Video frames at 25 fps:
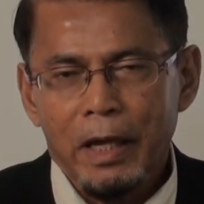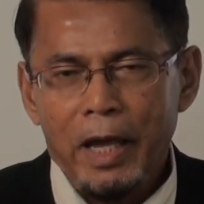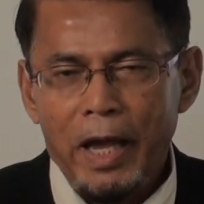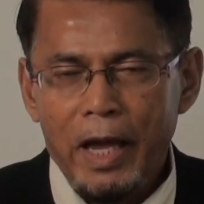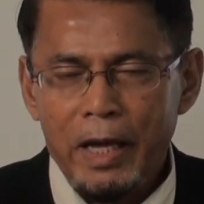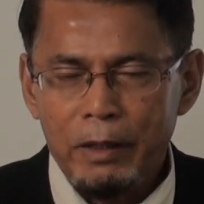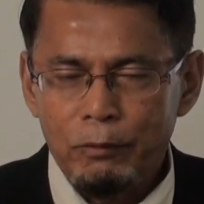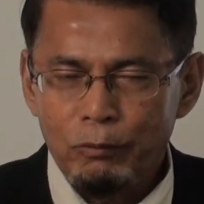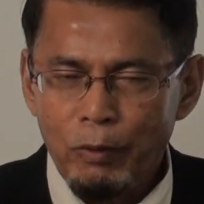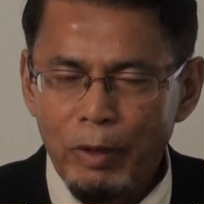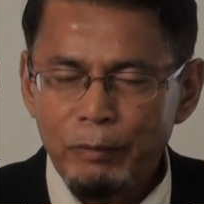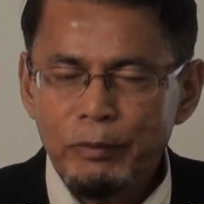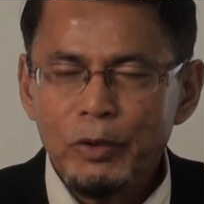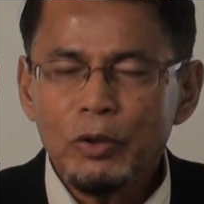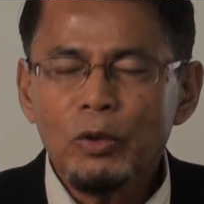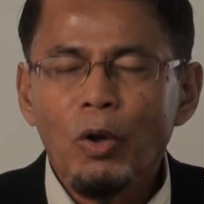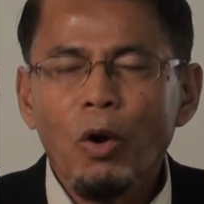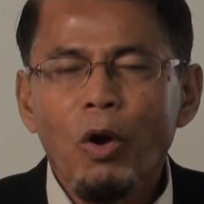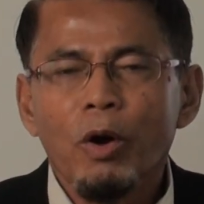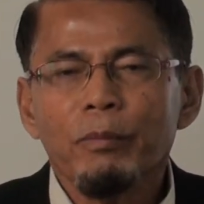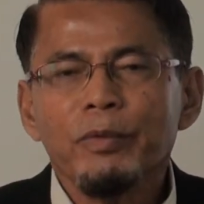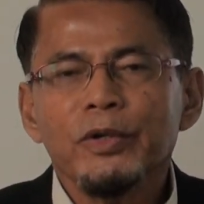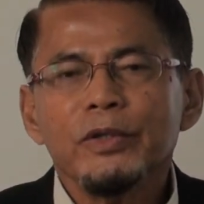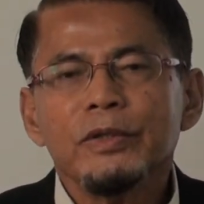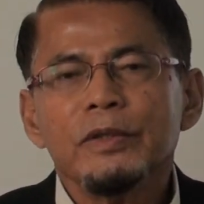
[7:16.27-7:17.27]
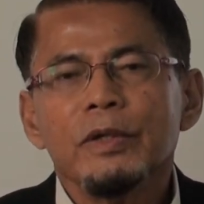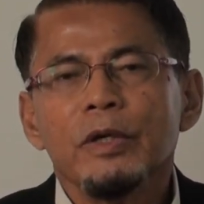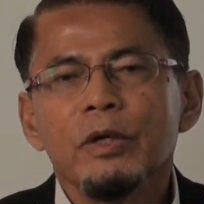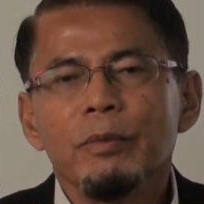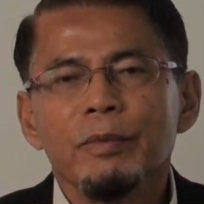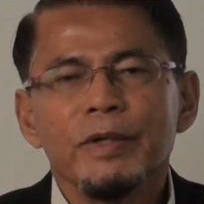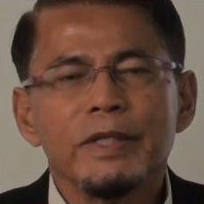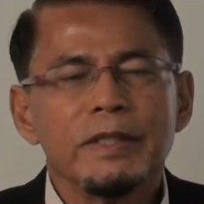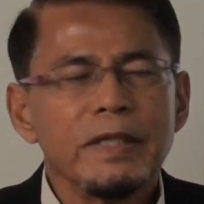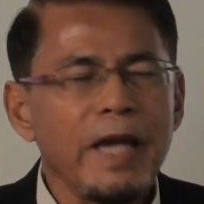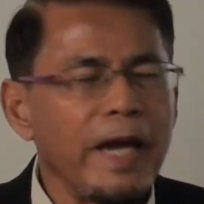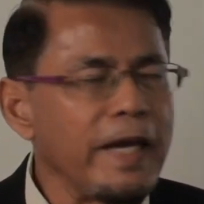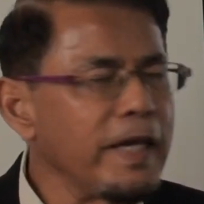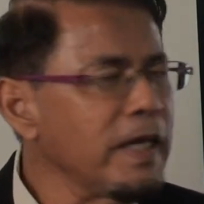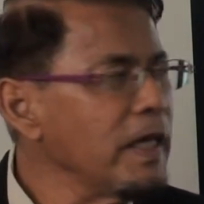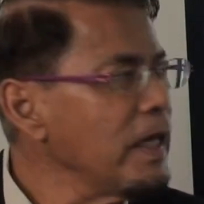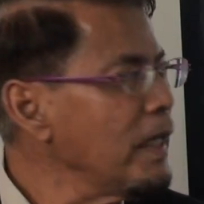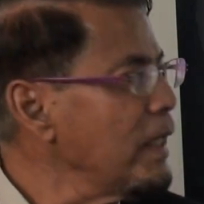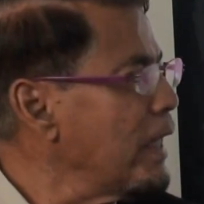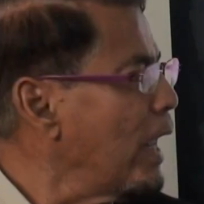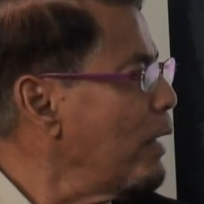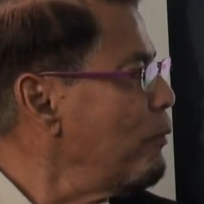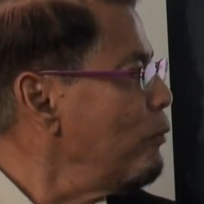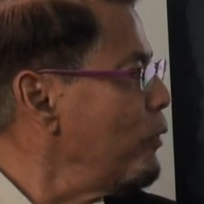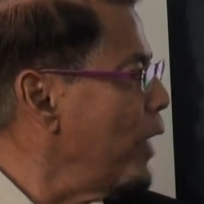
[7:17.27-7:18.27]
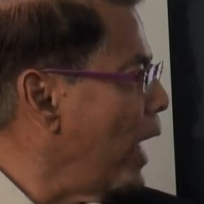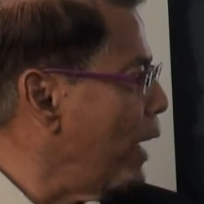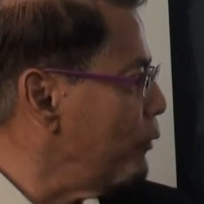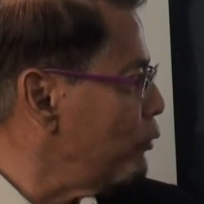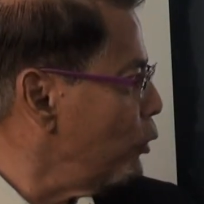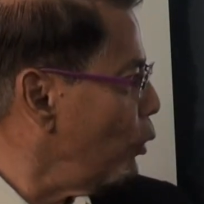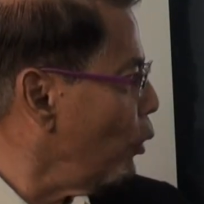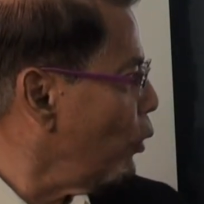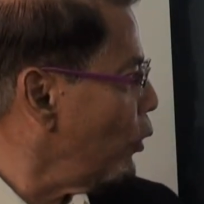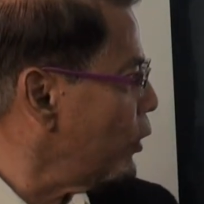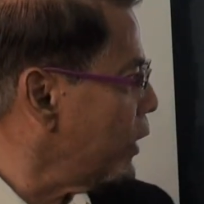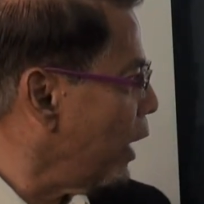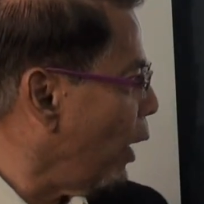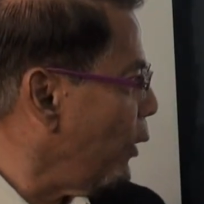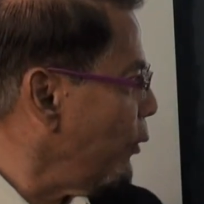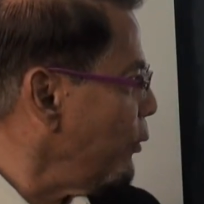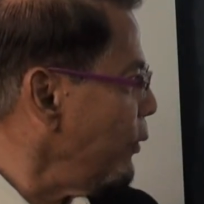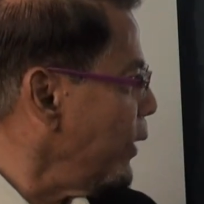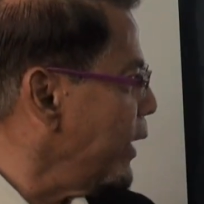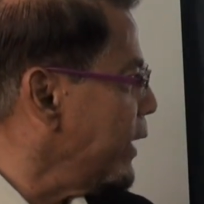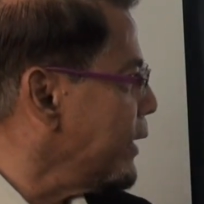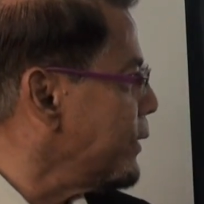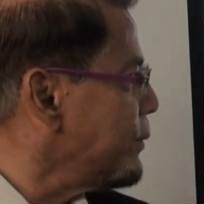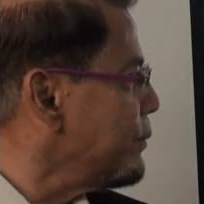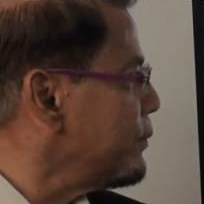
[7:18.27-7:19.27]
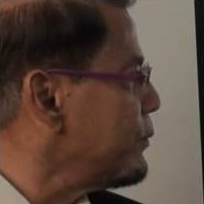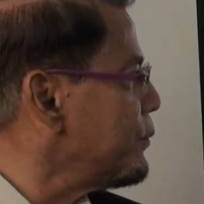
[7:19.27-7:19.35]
And when we talk about human psyche, then we have to go downward.